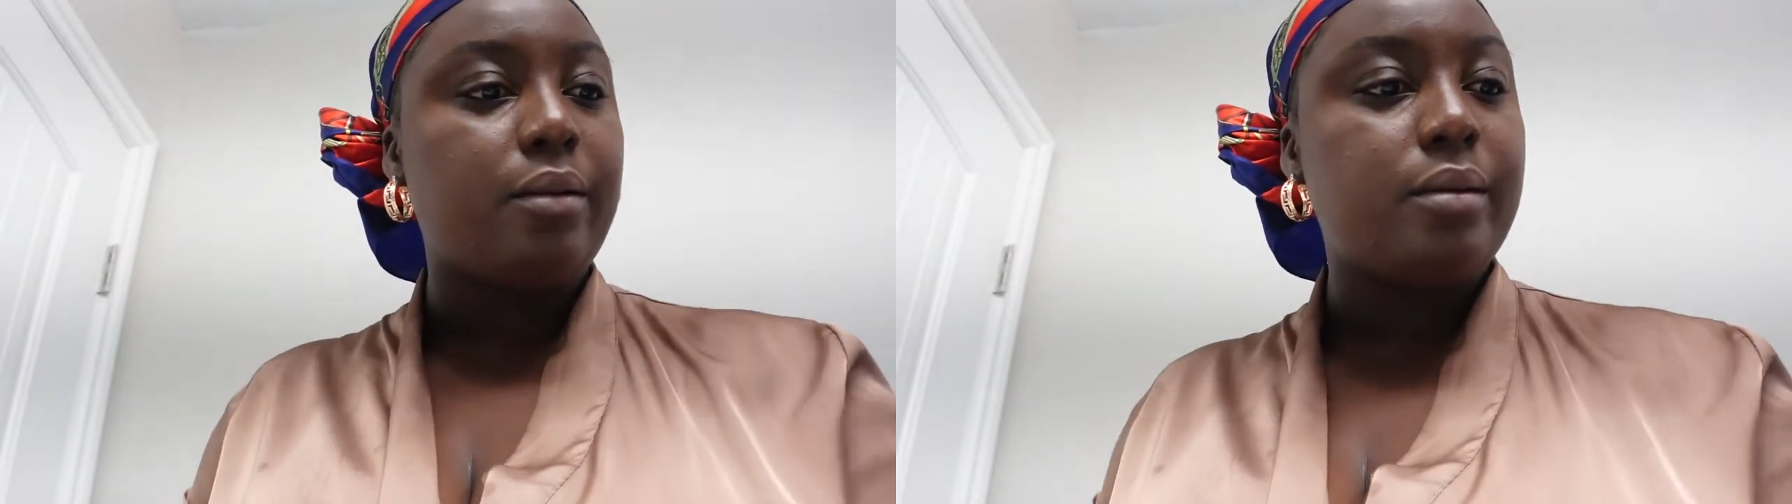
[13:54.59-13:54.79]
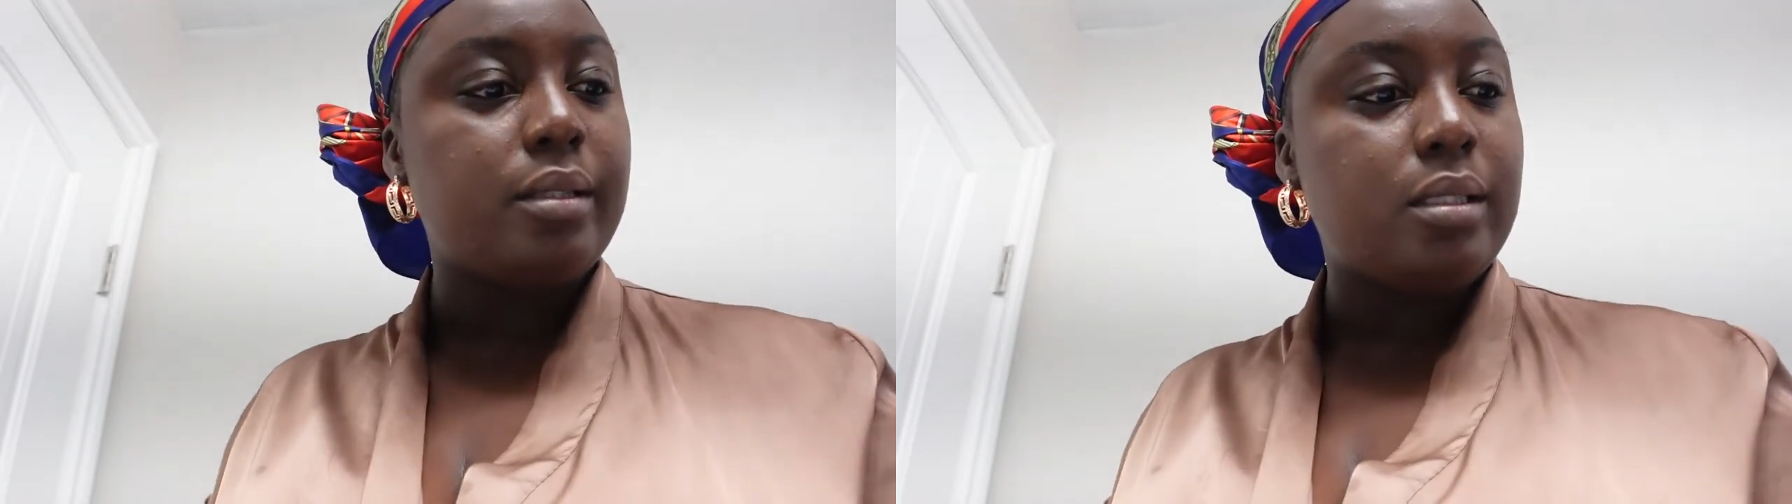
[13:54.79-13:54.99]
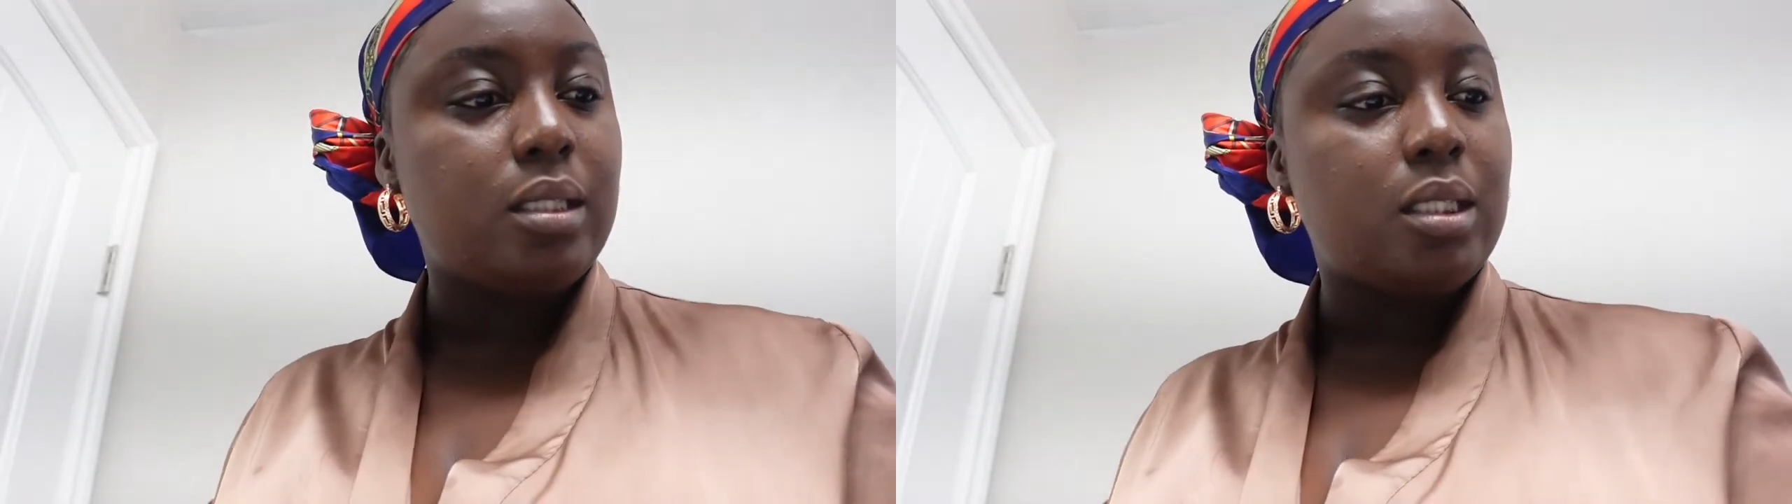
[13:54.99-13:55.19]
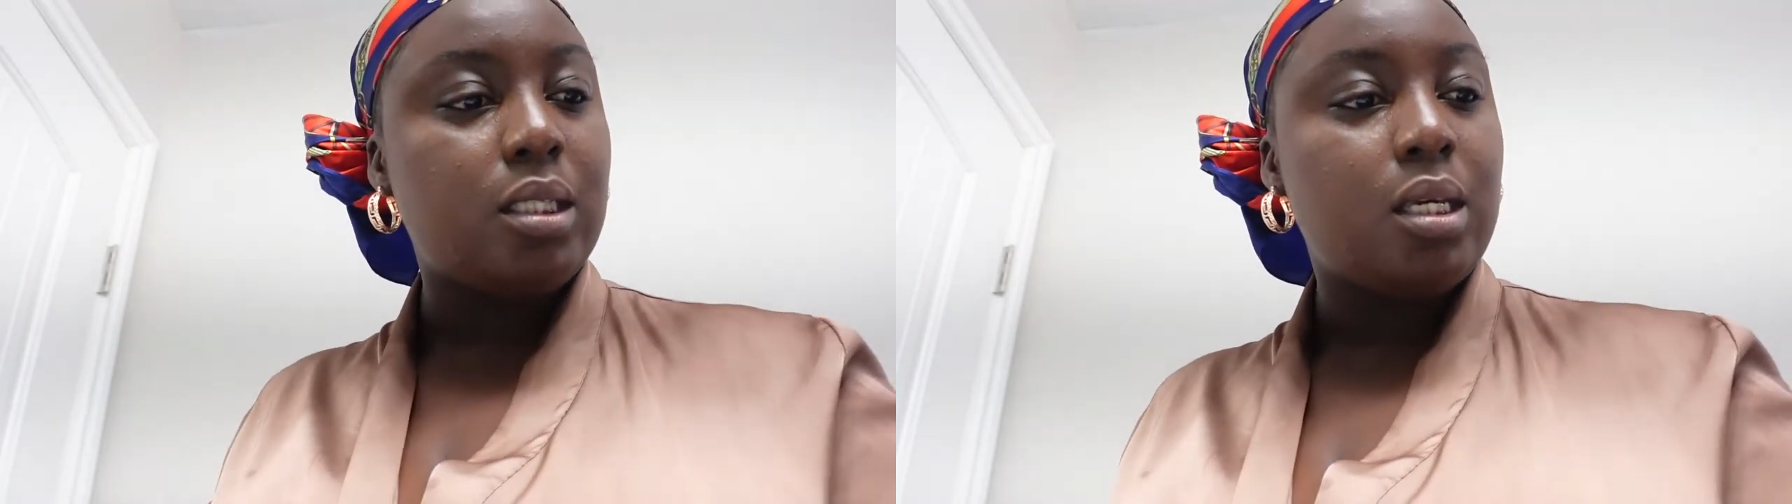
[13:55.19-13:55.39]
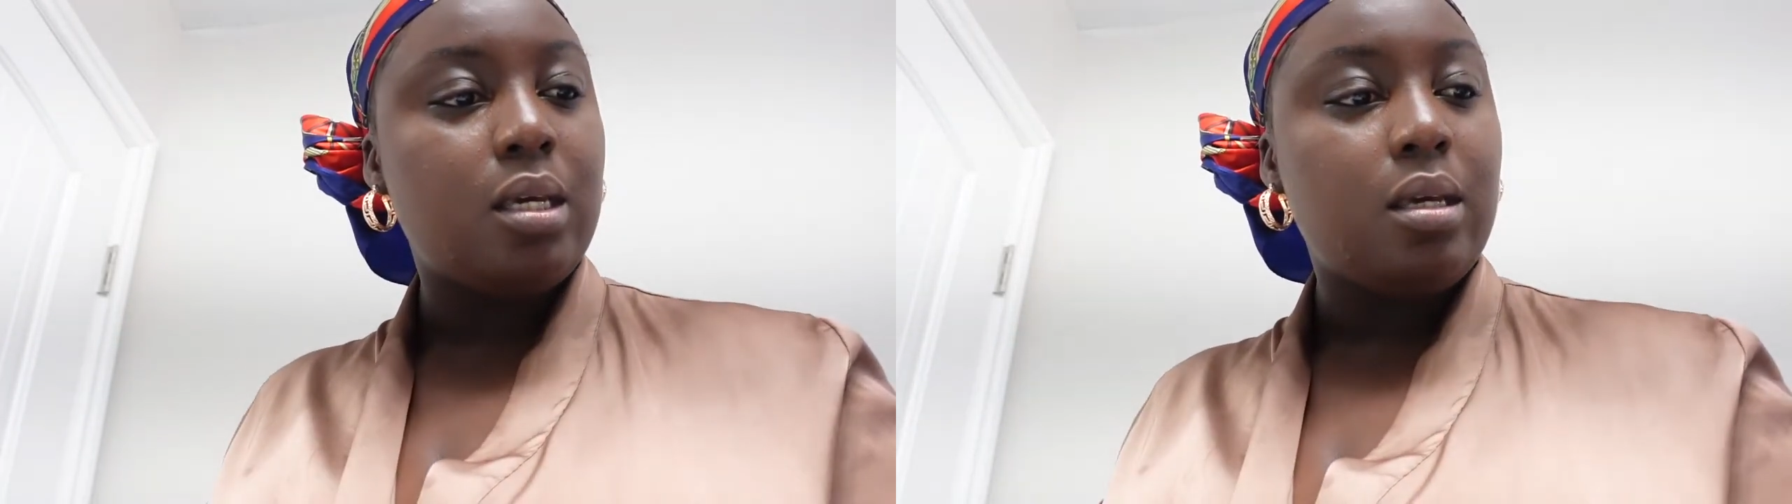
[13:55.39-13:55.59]
errands
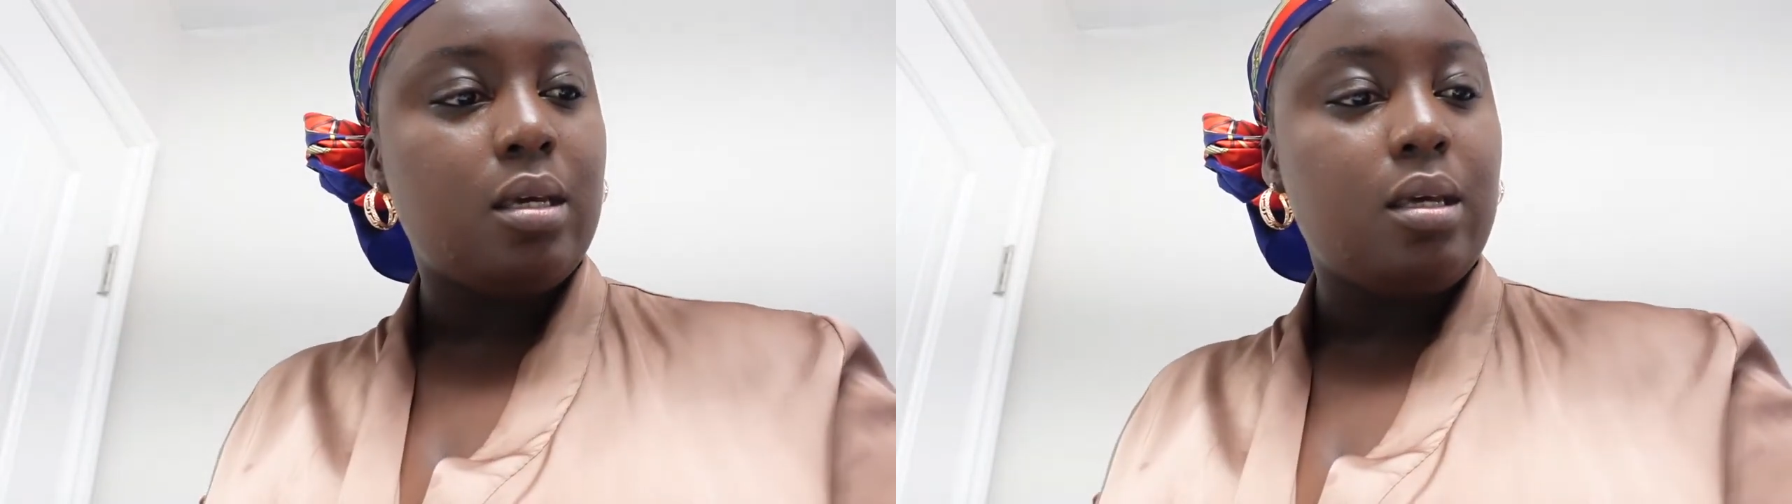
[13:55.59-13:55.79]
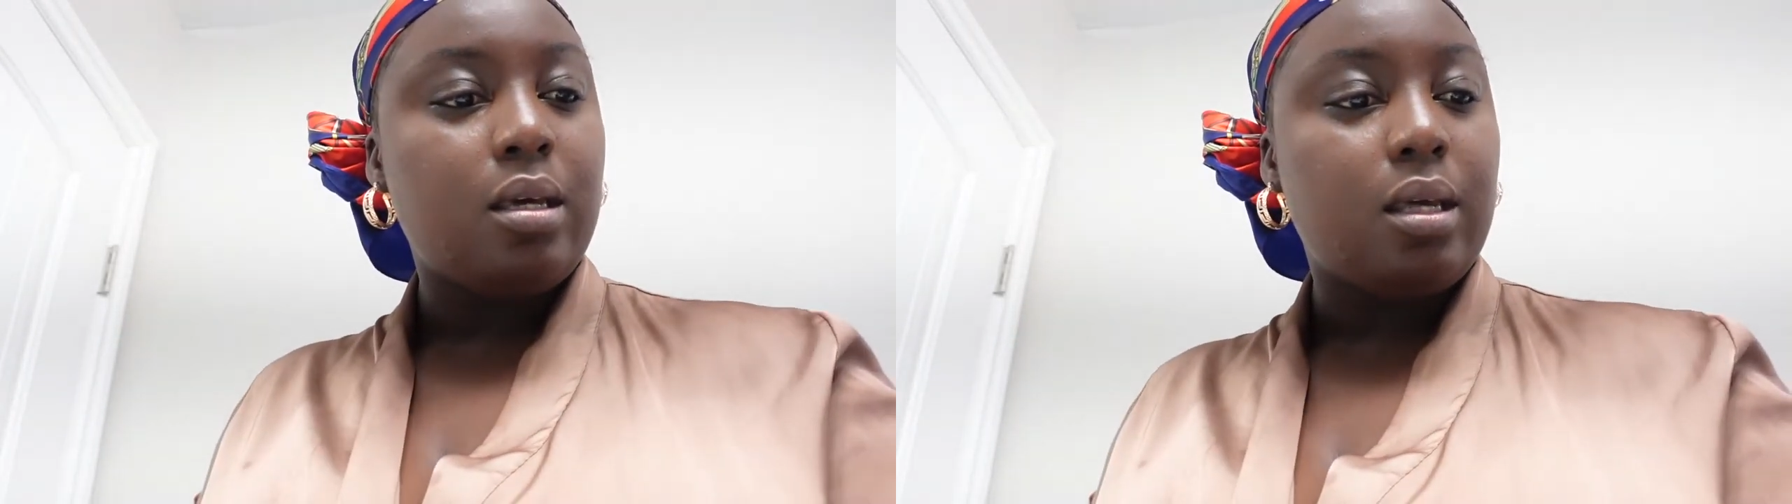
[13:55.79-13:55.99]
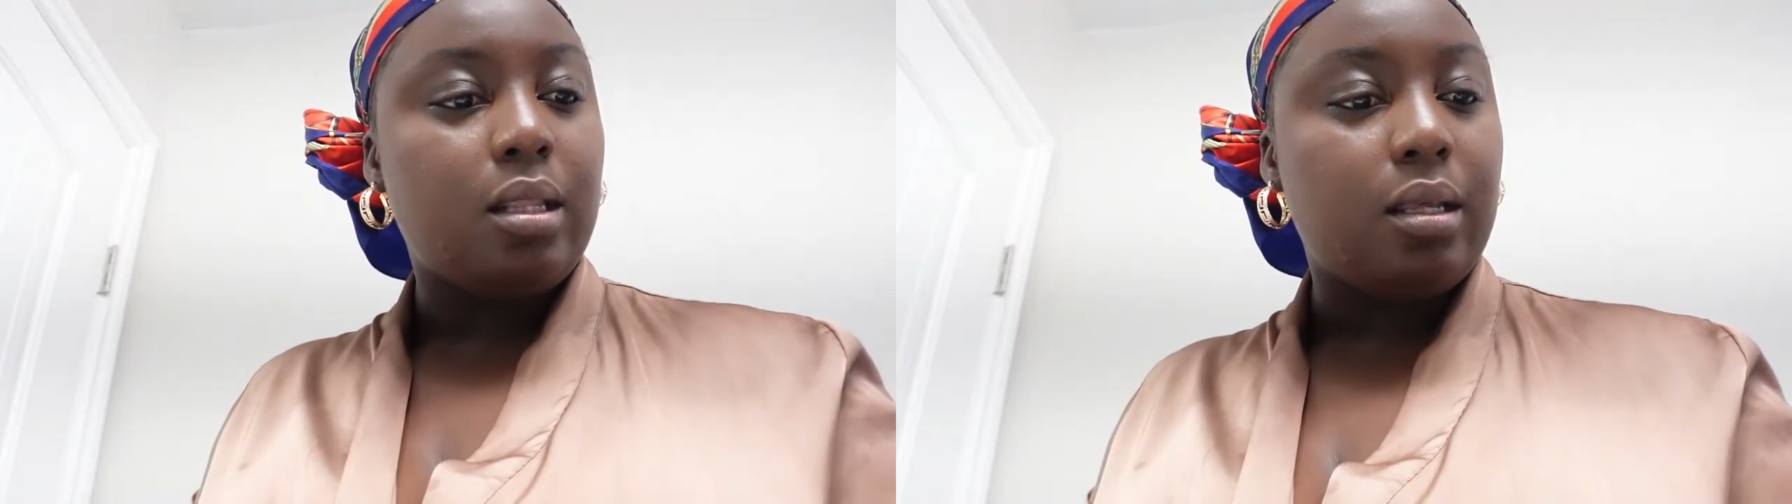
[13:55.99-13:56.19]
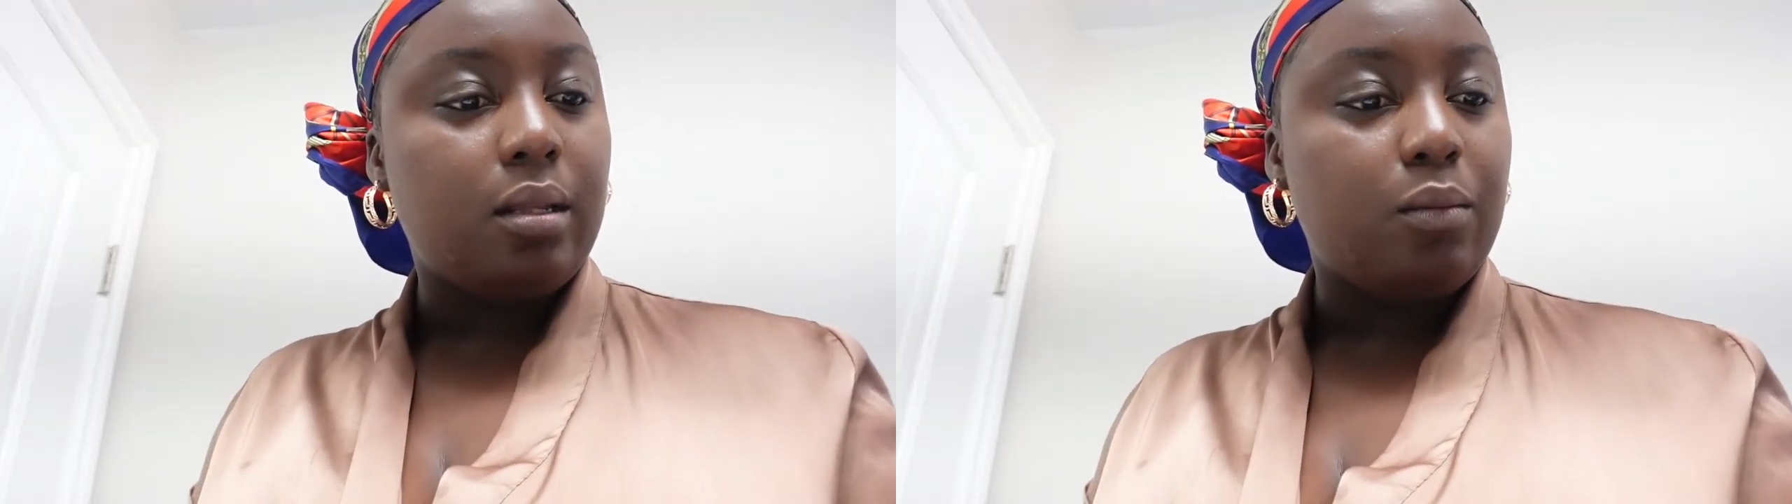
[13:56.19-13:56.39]
and then the